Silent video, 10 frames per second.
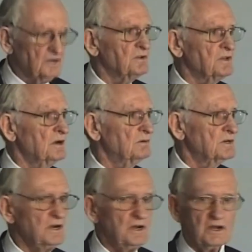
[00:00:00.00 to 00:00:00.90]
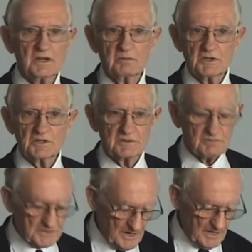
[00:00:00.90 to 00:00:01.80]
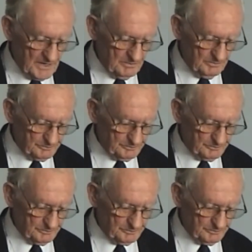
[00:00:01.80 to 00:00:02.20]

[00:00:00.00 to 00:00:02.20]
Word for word: for they were in hiding most of the time.